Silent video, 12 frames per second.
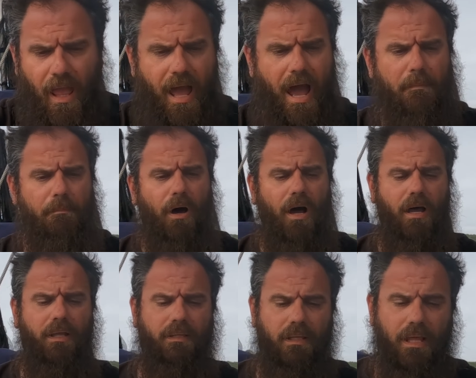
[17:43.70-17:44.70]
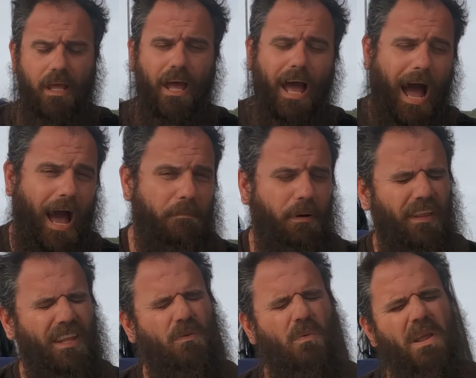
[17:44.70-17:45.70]
I bought I
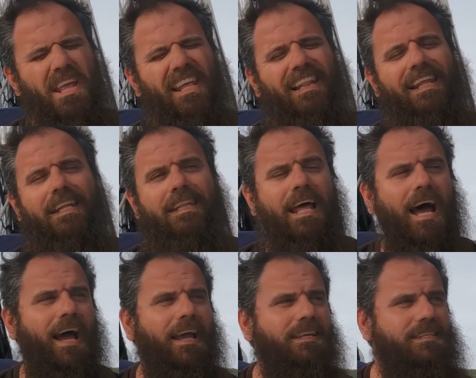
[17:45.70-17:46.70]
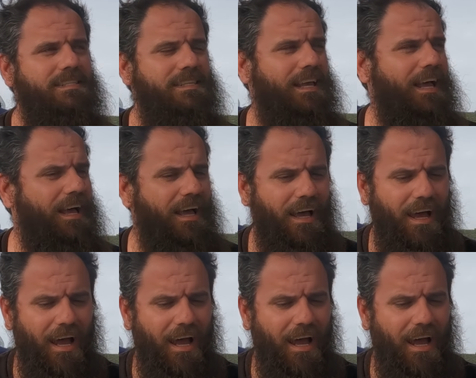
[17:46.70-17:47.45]
bought a really nice uh,